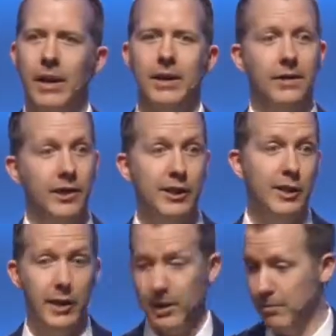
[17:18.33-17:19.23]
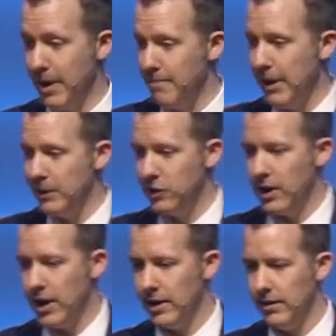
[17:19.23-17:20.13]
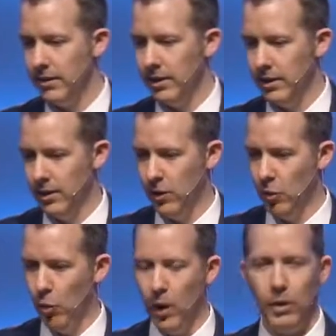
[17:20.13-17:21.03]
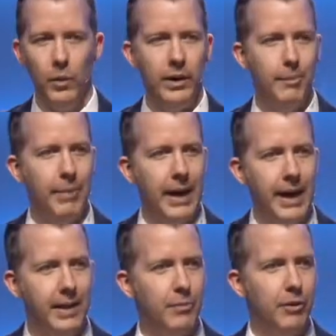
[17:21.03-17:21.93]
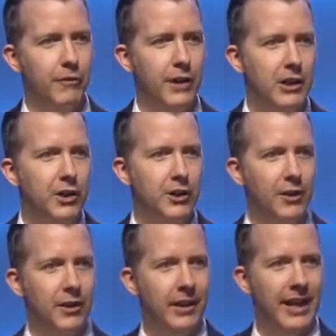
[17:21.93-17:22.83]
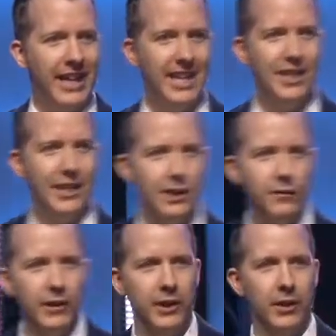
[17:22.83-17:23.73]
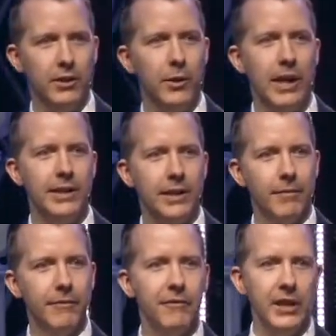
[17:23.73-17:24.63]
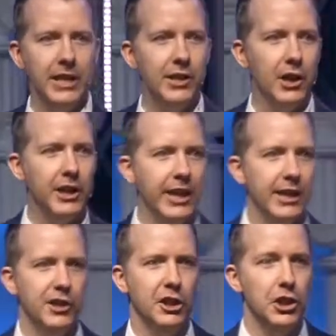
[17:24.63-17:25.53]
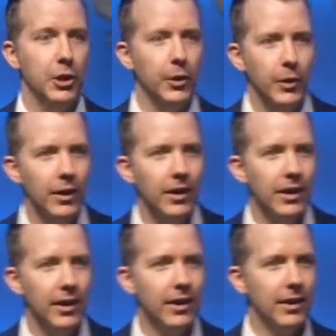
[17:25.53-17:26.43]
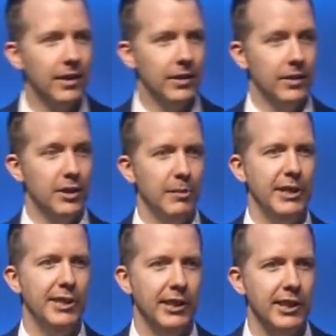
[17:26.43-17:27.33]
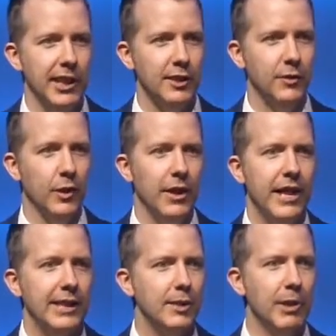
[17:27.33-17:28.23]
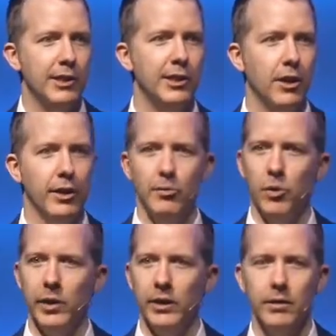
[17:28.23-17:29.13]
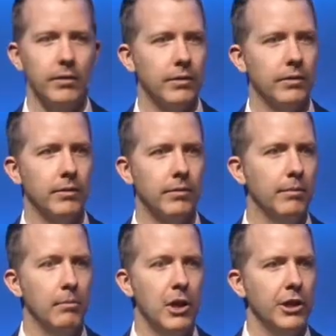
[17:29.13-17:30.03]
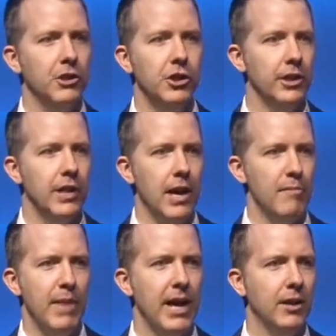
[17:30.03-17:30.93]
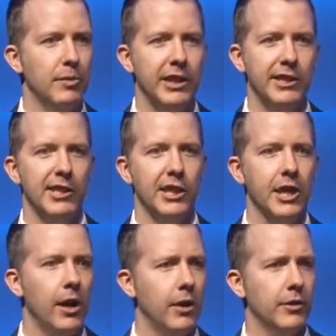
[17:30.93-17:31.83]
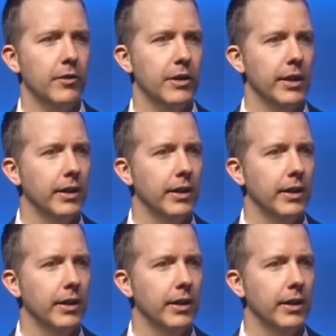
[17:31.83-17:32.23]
this is like my baseline. What would a paid professional in this field who had to feed their kids do to be successful? That's my starting point. Money should not matter because it's a character thing.